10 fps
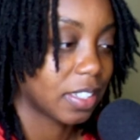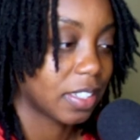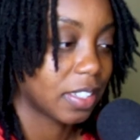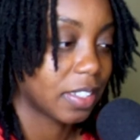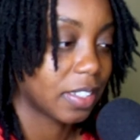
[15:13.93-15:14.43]

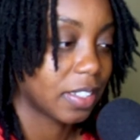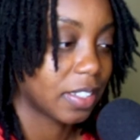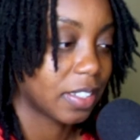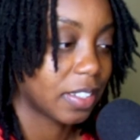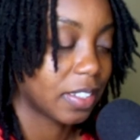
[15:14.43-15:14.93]
I'm not going to waste
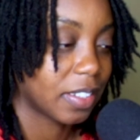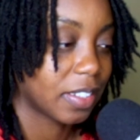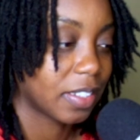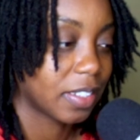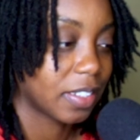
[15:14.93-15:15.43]
my time
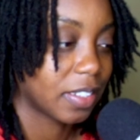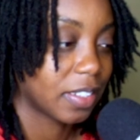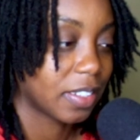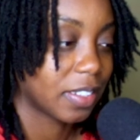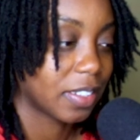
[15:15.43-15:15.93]
arguing with a man
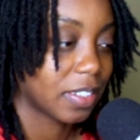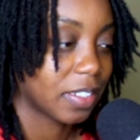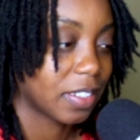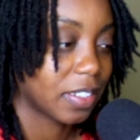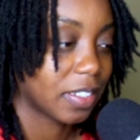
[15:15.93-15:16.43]
who's lining
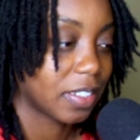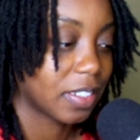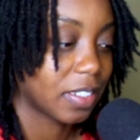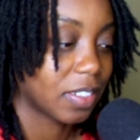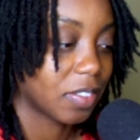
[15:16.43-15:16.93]
up to be a
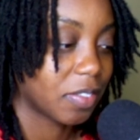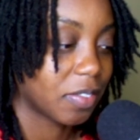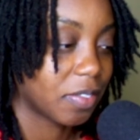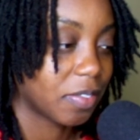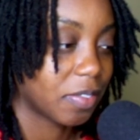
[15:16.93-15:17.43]
hot lunch. I'm
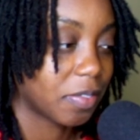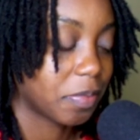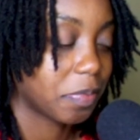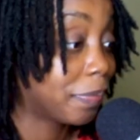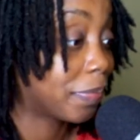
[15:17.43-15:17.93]
going to see you later.
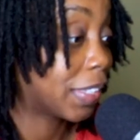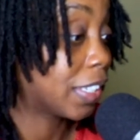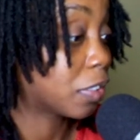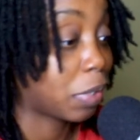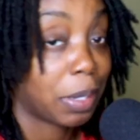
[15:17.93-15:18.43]

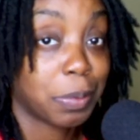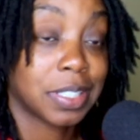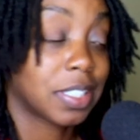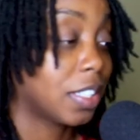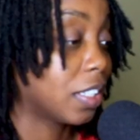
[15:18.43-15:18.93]
That's what I would have
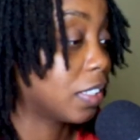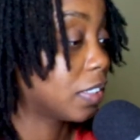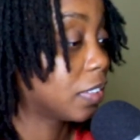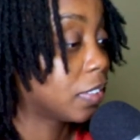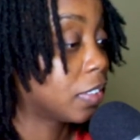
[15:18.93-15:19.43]
said.
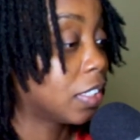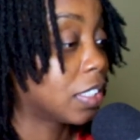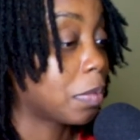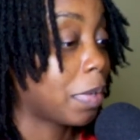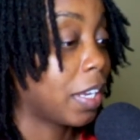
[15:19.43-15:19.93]

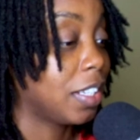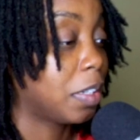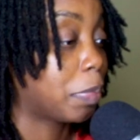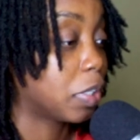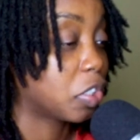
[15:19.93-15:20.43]
Somebody need to
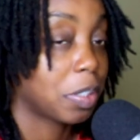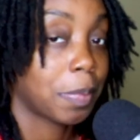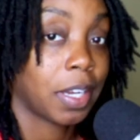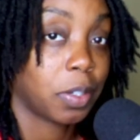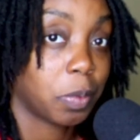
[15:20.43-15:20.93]
punch him
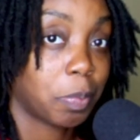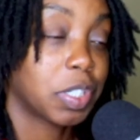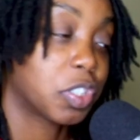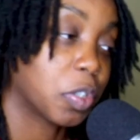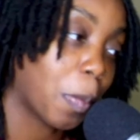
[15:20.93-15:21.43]
out.
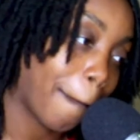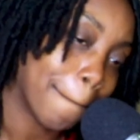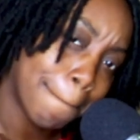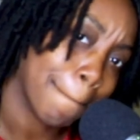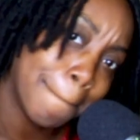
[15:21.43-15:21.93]
Punch him.
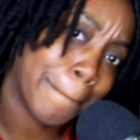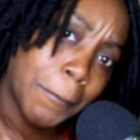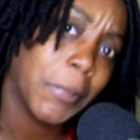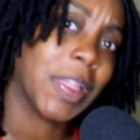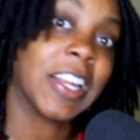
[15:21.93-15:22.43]

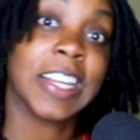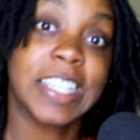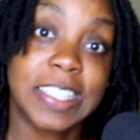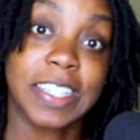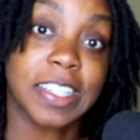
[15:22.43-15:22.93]
And listen.